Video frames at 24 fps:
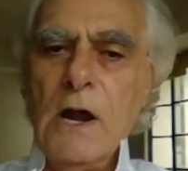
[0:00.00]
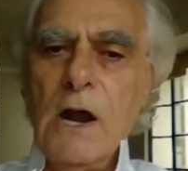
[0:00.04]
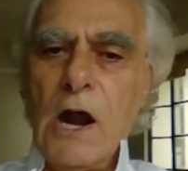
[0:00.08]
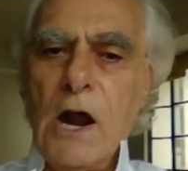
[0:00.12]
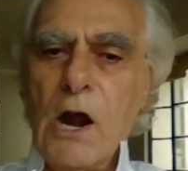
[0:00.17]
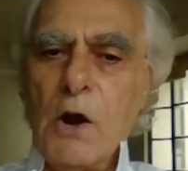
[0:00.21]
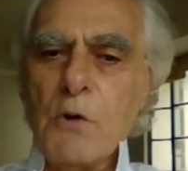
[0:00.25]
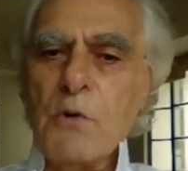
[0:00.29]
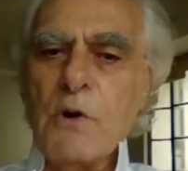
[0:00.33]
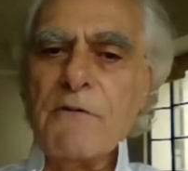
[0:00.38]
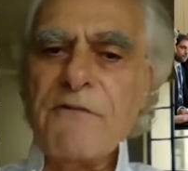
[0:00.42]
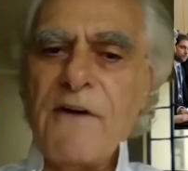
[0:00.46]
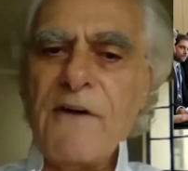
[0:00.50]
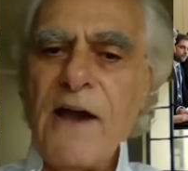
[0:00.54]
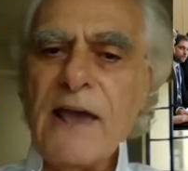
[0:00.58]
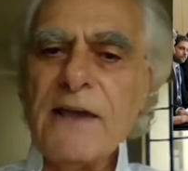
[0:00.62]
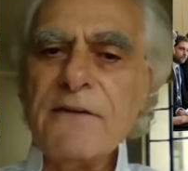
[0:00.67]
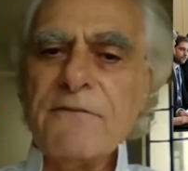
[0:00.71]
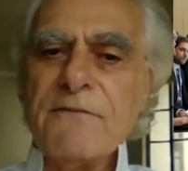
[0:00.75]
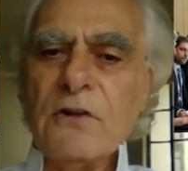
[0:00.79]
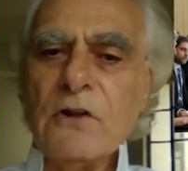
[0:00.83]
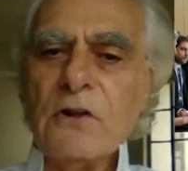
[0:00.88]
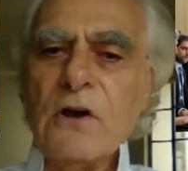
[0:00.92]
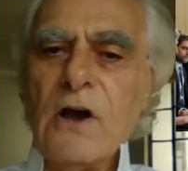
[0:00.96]
a
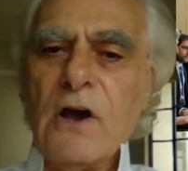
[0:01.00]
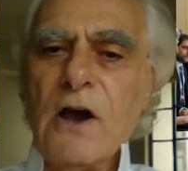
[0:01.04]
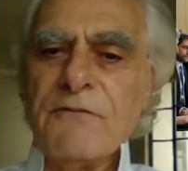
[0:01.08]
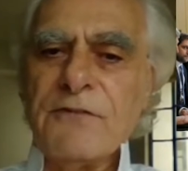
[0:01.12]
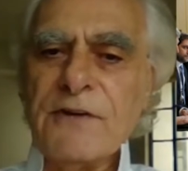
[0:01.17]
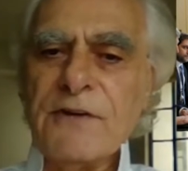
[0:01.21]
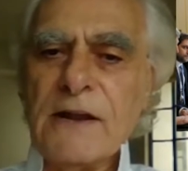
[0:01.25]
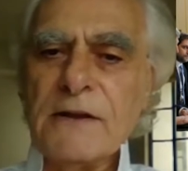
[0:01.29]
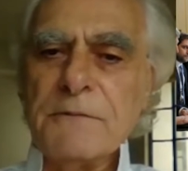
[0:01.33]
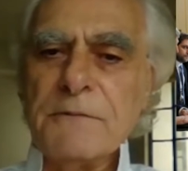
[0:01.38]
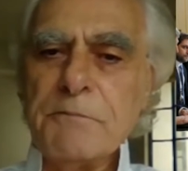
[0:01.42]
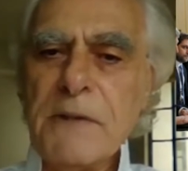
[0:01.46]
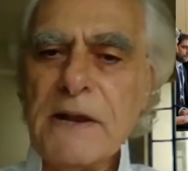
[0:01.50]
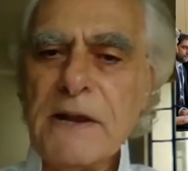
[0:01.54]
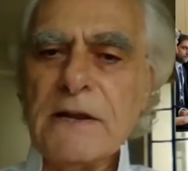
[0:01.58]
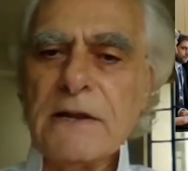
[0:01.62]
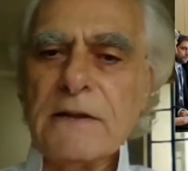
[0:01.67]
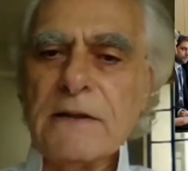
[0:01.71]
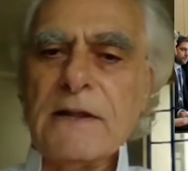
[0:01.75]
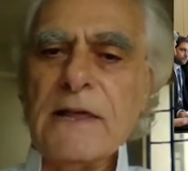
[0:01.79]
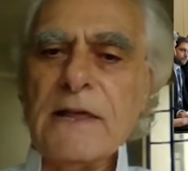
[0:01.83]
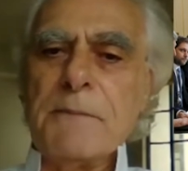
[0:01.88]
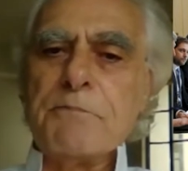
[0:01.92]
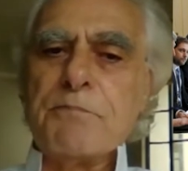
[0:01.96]
revival of an
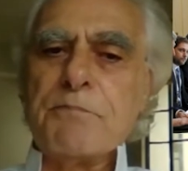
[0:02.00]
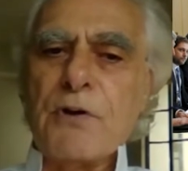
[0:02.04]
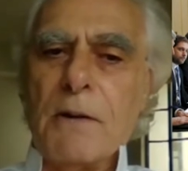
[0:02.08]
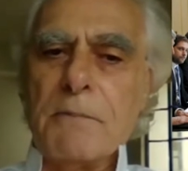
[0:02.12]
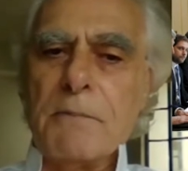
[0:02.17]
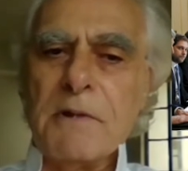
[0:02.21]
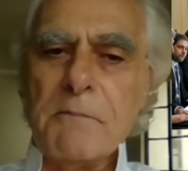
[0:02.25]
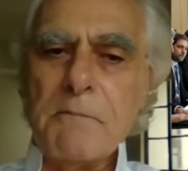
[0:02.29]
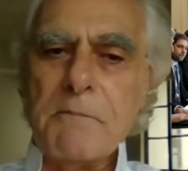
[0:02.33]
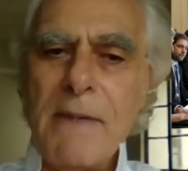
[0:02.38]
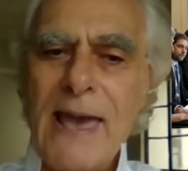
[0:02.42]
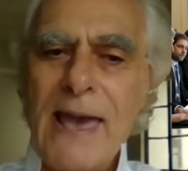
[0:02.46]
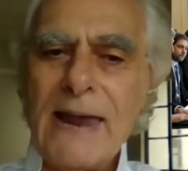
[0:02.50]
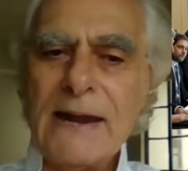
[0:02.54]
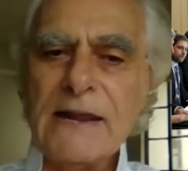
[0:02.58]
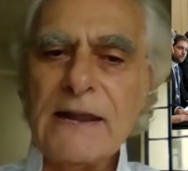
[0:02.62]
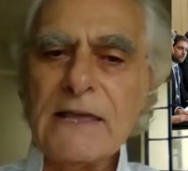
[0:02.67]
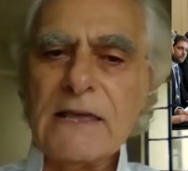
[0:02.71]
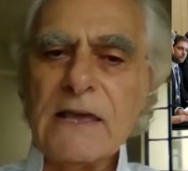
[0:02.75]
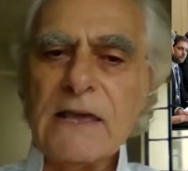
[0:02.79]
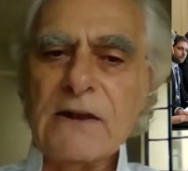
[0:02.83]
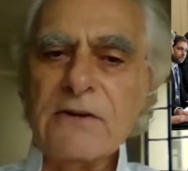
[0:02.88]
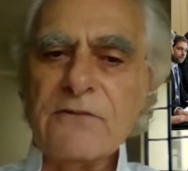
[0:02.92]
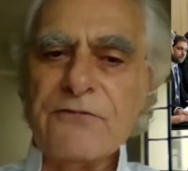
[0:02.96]
admittedly
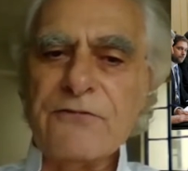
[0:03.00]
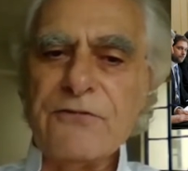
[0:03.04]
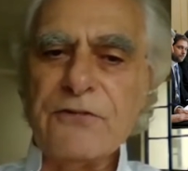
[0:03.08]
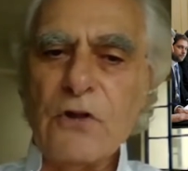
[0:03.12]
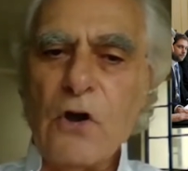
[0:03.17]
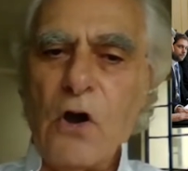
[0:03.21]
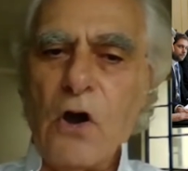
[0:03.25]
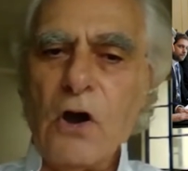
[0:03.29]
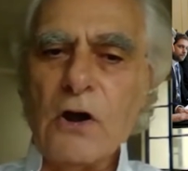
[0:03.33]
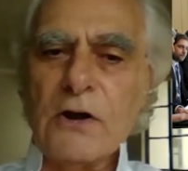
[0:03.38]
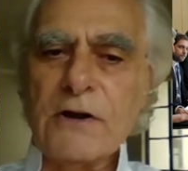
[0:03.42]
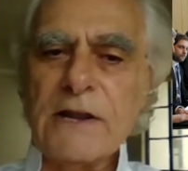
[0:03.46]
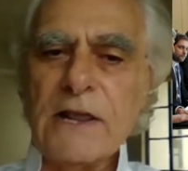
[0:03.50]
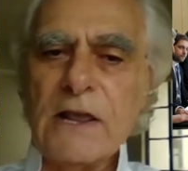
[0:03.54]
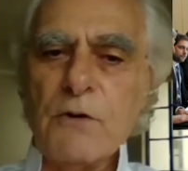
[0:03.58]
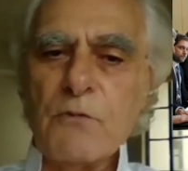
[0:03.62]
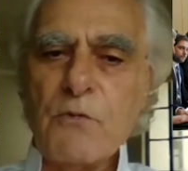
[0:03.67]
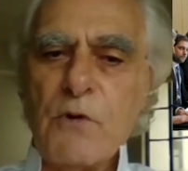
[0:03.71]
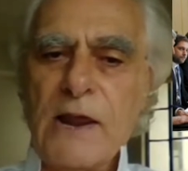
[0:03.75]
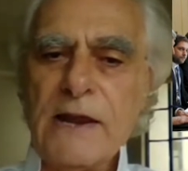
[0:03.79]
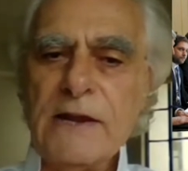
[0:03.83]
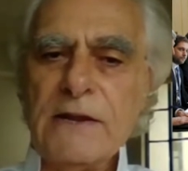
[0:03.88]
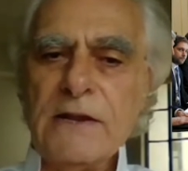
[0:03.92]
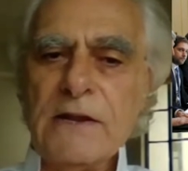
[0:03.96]
problematic and flawed
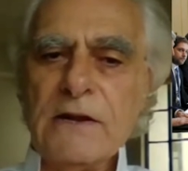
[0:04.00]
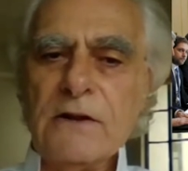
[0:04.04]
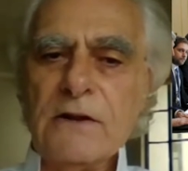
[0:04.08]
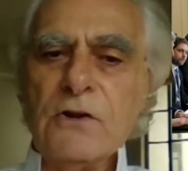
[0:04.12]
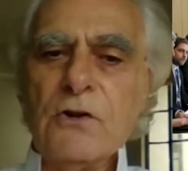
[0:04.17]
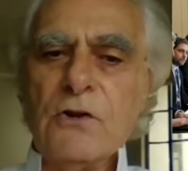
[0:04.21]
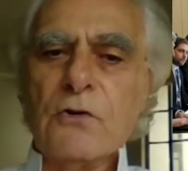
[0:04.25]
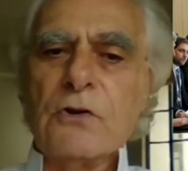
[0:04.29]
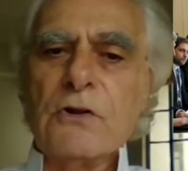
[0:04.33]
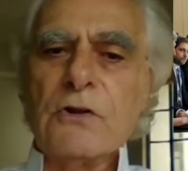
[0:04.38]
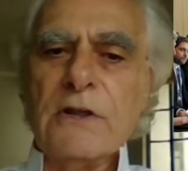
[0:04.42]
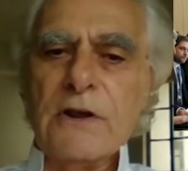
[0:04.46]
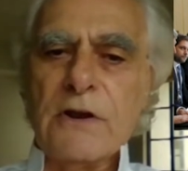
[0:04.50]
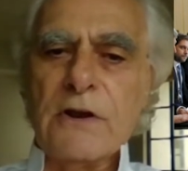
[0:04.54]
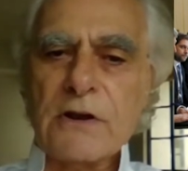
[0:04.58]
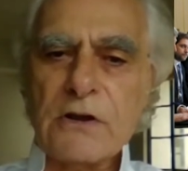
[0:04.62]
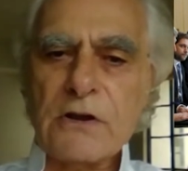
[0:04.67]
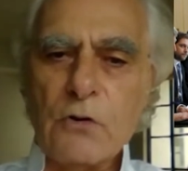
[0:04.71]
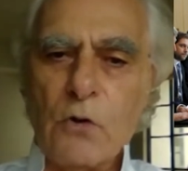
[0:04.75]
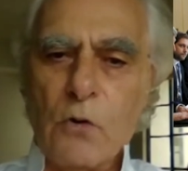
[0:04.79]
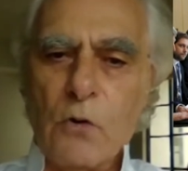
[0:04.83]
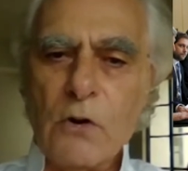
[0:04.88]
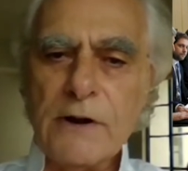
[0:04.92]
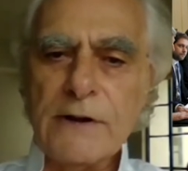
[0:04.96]
Iranian nuclear
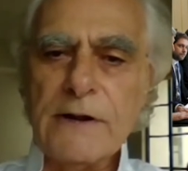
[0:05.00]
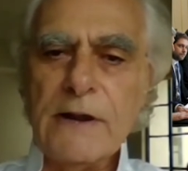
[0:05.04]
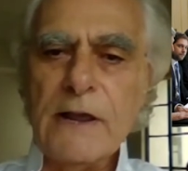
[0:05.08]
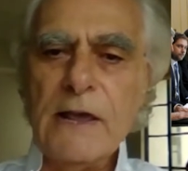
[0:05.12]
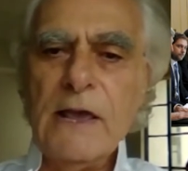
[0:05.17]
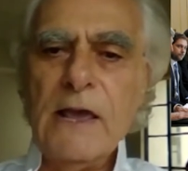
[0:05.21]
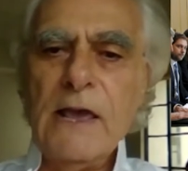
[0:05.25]
accord